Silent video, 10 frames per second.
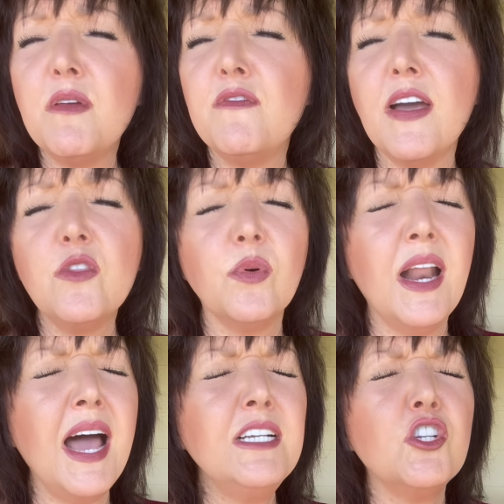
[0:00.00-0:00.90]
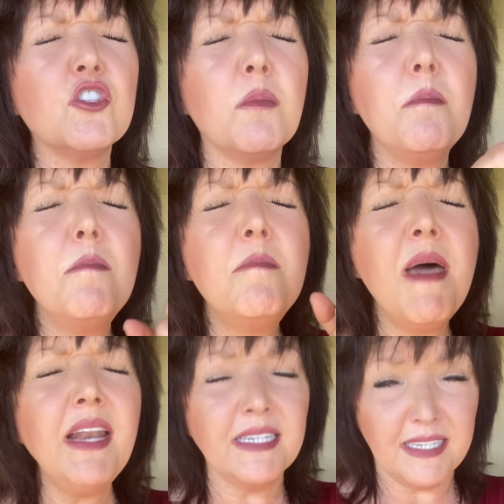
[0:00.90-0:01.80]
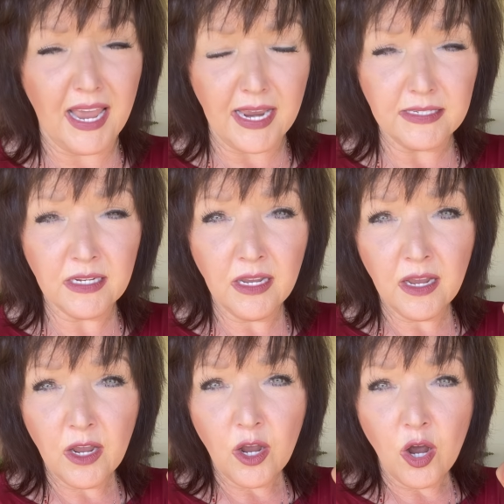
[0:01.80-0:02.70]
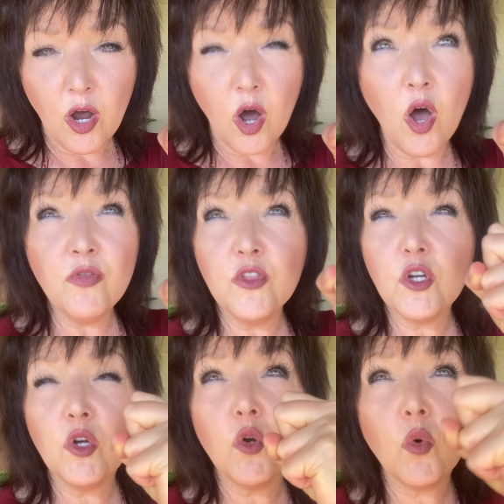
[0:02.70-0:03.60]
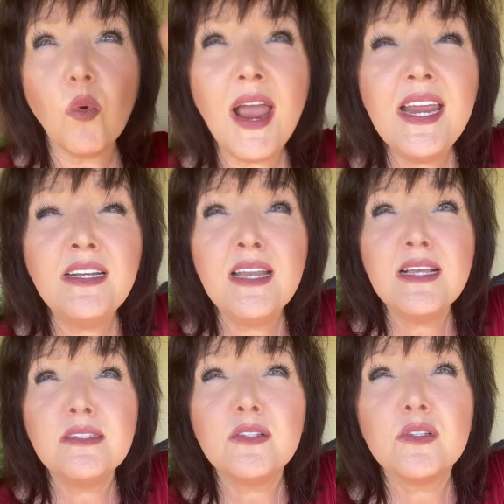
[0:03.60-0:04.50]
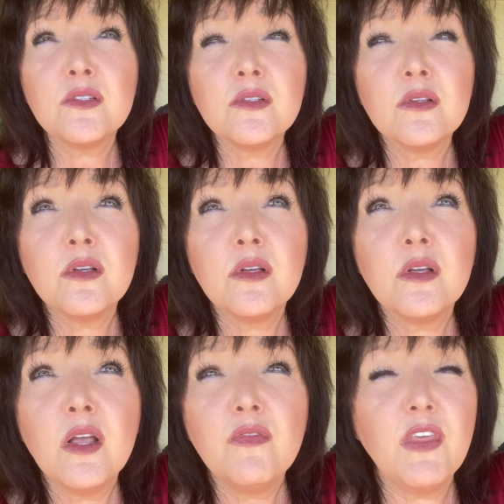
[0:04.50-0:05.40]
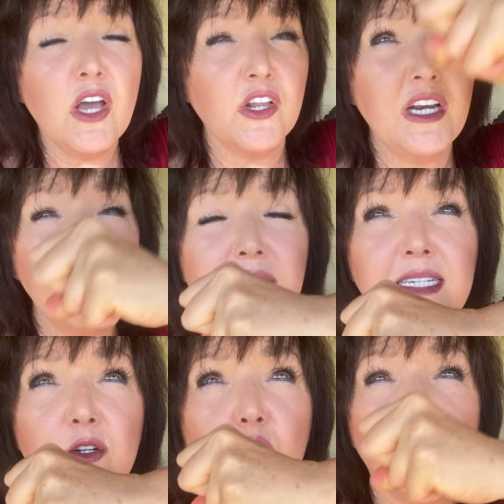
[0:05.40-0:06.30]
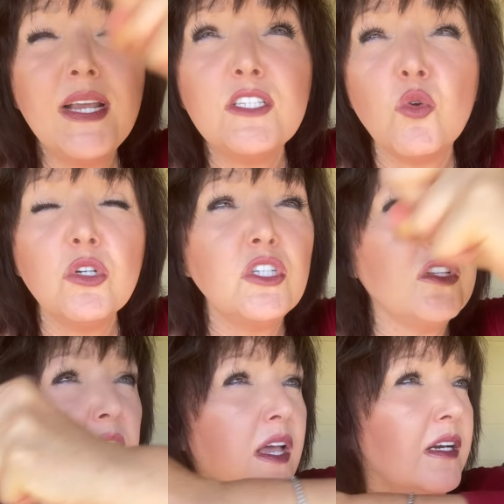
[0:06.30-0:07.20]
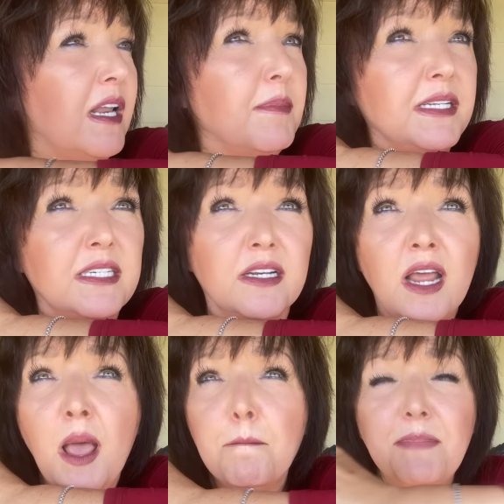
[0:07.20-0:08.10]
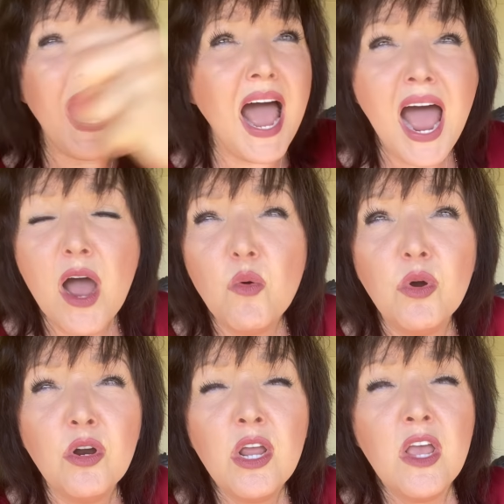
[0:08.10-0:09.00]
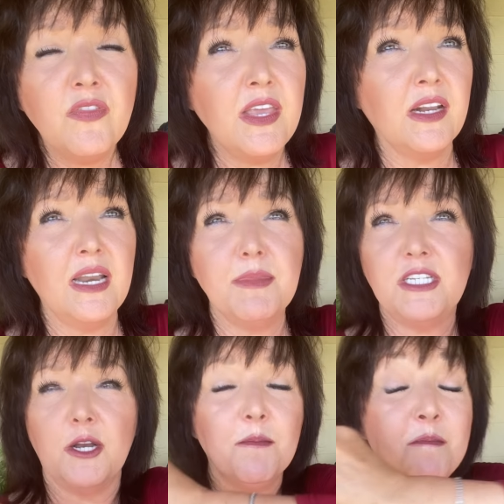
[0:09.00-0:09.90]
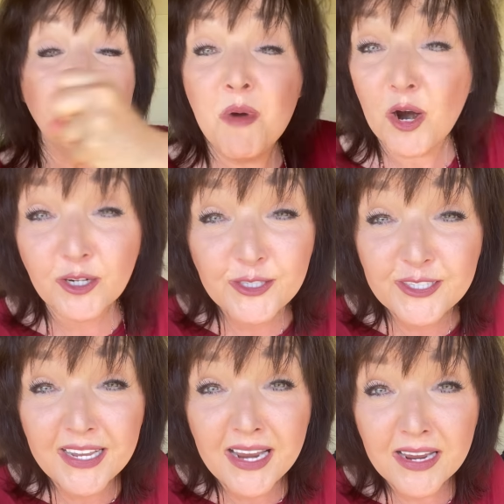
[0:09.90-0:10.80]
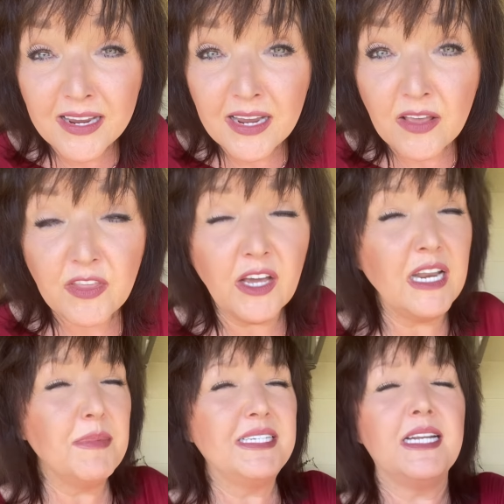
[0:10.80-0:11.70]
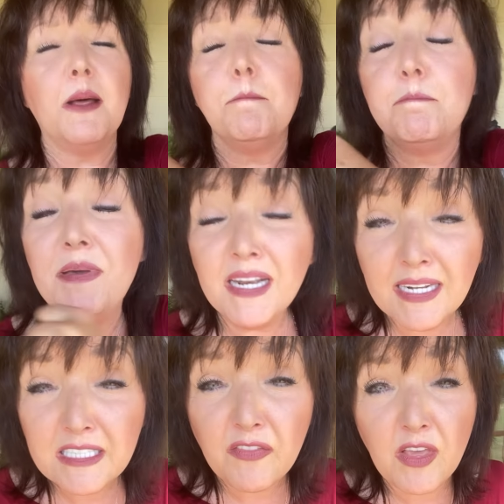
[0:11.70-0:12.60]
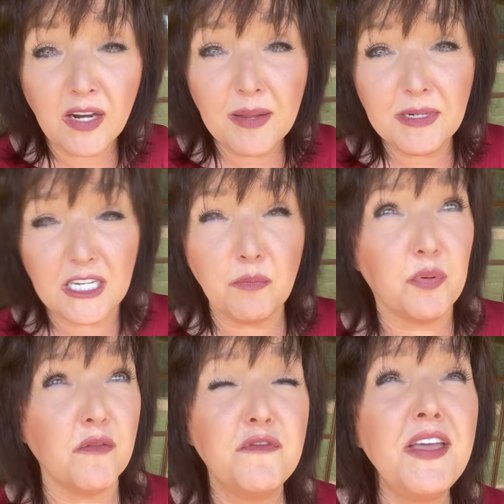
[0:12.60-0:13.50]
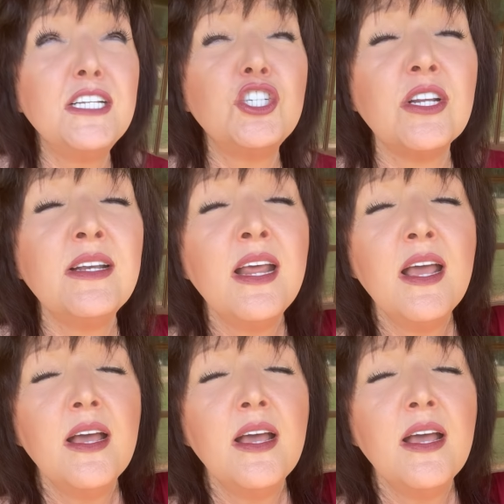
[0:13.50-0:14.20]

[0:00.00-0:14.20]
me faith when I just meditate on the greatness, the unlimited resources, the unlimited power, the unlimited mercy, the unlimited ability, the unlimited provision